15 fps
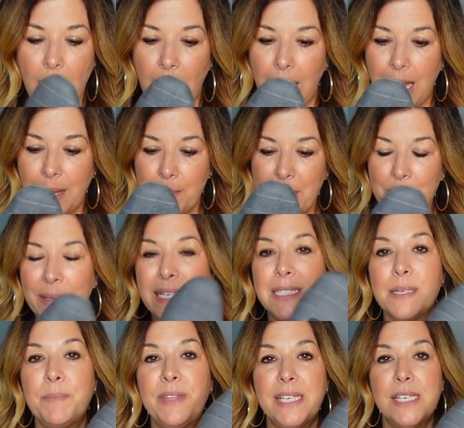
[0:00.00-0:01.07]
Um, I picked
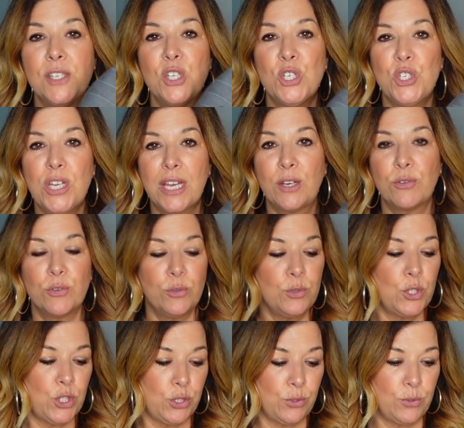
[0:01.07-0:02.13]
up these J Crew
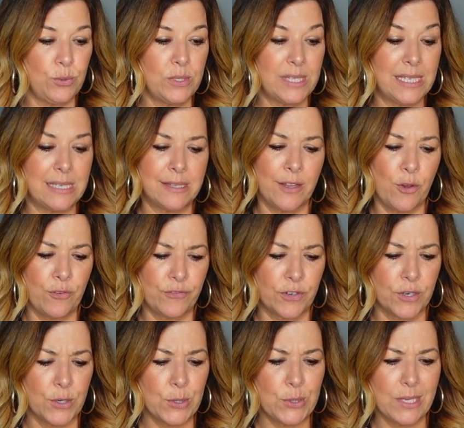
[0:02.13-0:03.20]
shoes, these
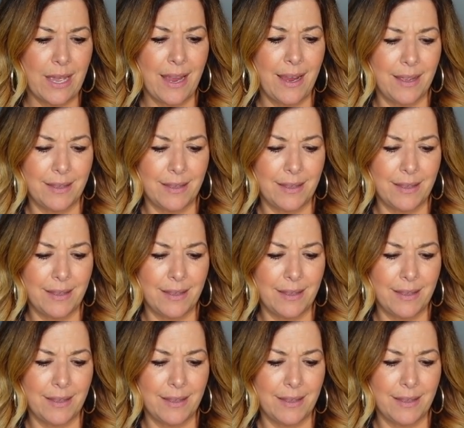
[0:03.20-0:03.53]
loafers.